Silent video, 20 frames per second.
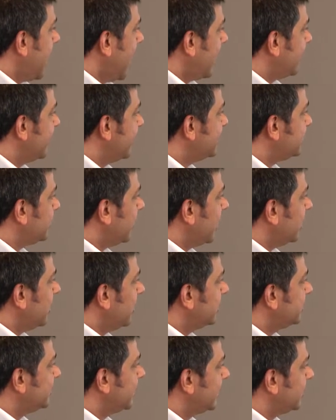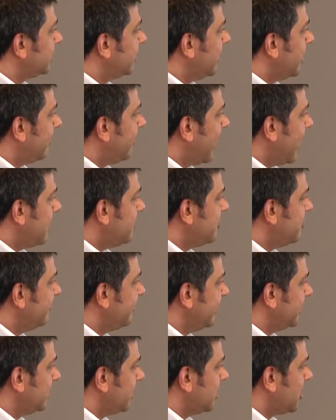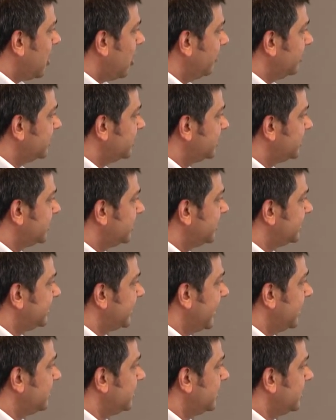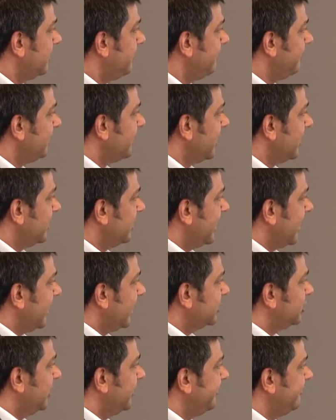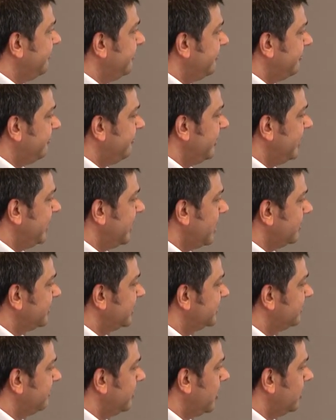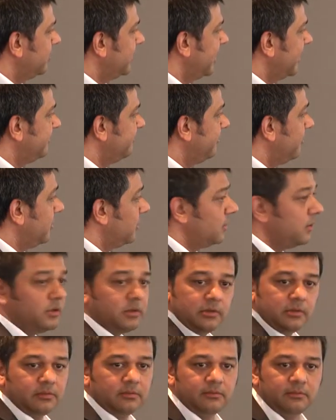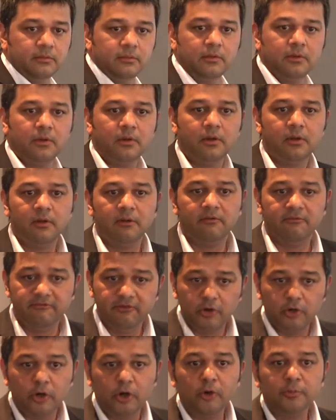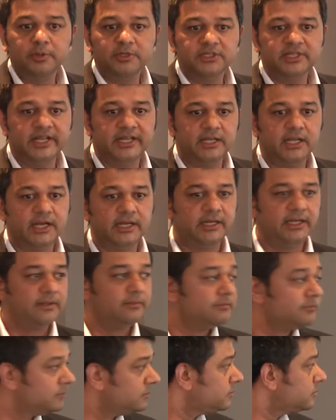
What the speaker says: And this one looks at, by moving the commons to the center, that actually freed up this floor plate for open day lighting.